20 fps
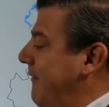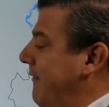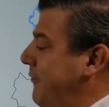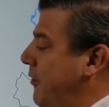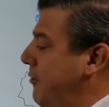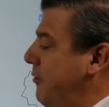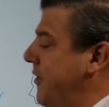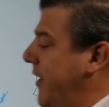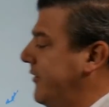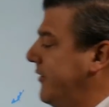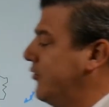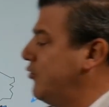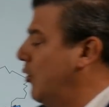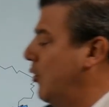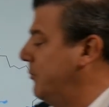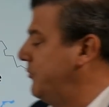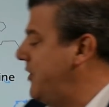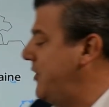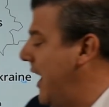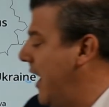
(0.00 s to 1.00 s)
A few
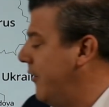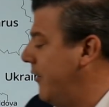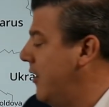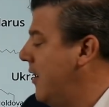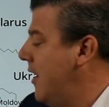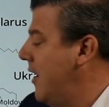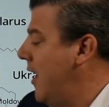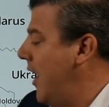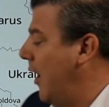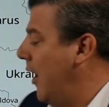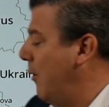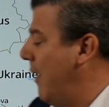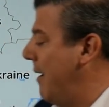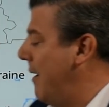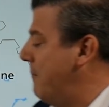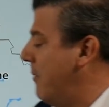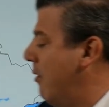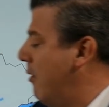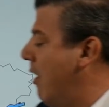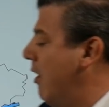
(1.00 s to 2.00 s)
thunderstorms down
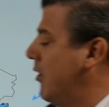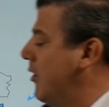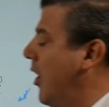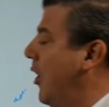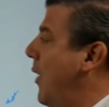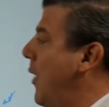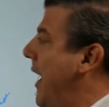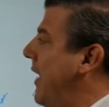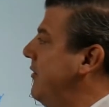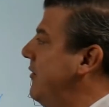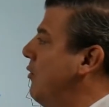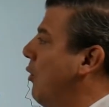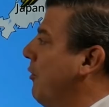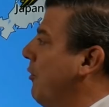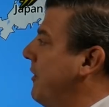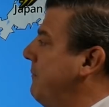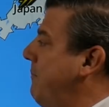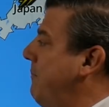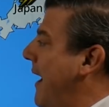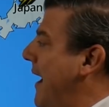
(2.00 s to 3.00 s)
around Morocco and
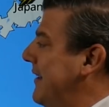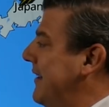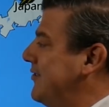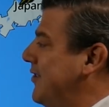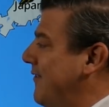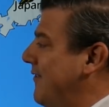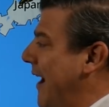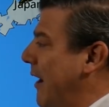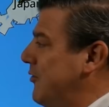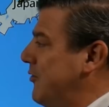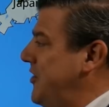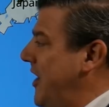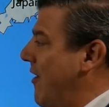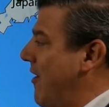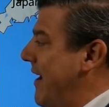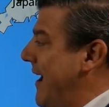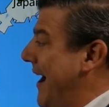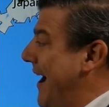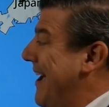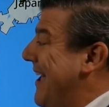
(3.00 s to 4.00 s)
northern parts of
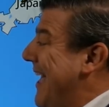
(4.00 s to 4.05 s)
Algeria.